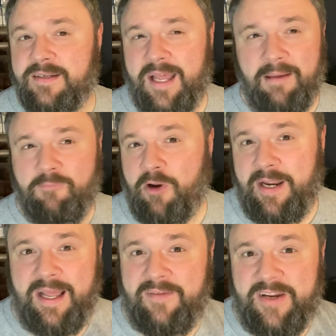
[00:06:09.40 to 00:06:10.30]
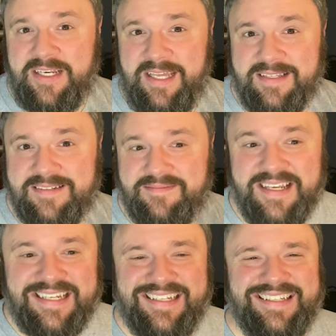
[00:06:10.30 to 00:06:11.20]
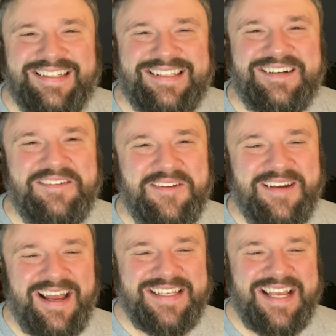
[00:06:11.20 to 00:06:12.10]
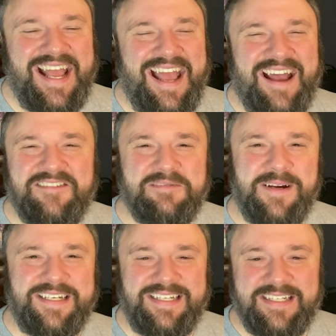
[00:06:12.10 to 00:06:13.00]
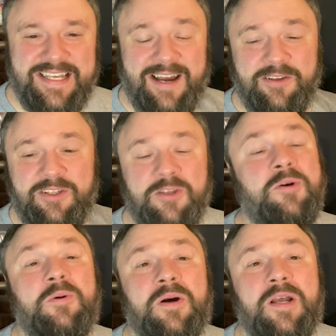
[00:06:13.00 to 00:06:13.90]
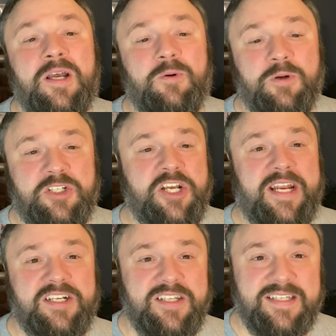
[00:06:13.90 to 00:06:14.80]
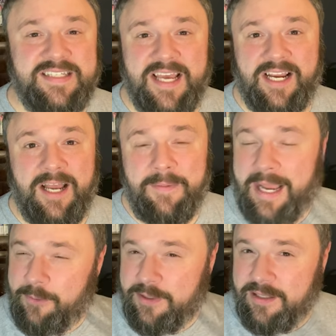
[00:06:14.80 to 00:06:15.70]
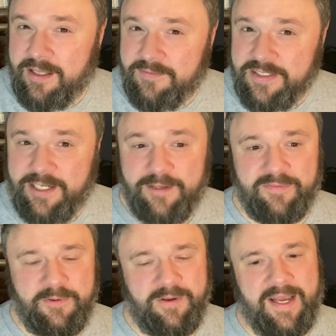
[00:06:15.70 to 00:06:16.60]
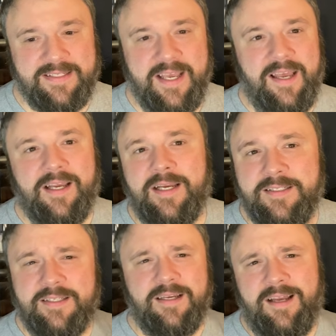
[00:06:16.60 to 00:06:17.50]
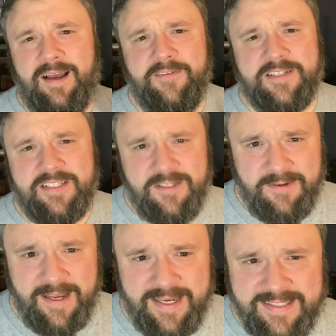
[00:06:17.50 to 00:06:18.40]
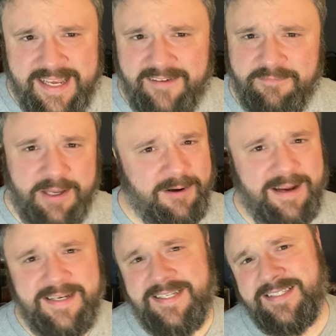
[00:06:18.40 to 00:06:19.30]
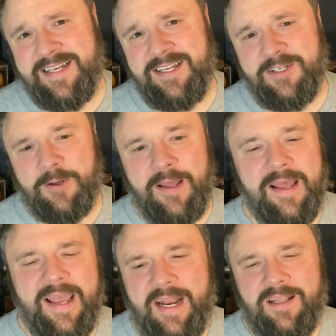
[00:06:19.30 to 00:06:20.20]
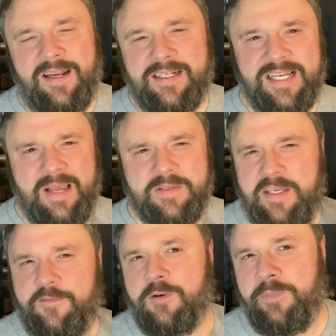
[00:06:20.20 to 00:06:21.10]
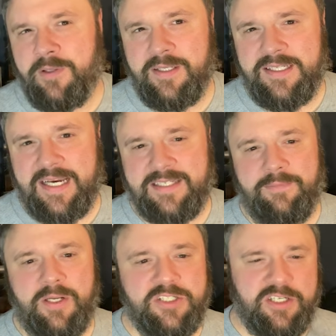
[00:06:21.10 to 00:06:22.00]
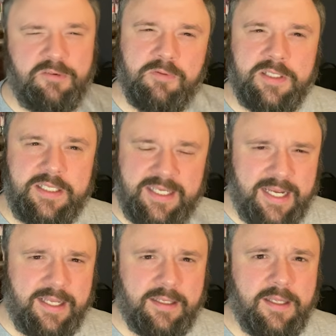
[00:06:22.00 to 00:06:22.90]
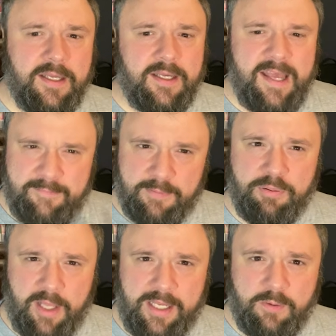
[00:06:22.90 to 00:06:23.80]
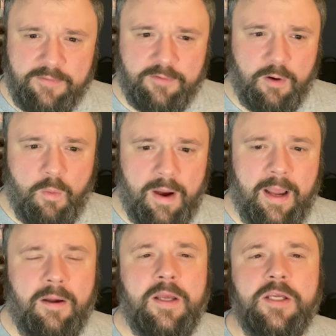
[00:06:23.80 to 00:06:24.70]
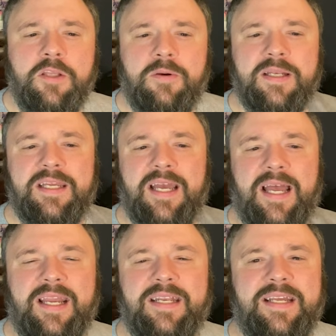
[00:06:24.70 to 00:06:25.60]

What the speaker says: I'm running out of ideas. So if you guys have some ideas how you would change this deck up, I would love to hear from you guys, because obviously you guys have better ideas than I do. And a lot of times, if you're building decks a bunch and you really kind of have been playing one for a while, you can kind of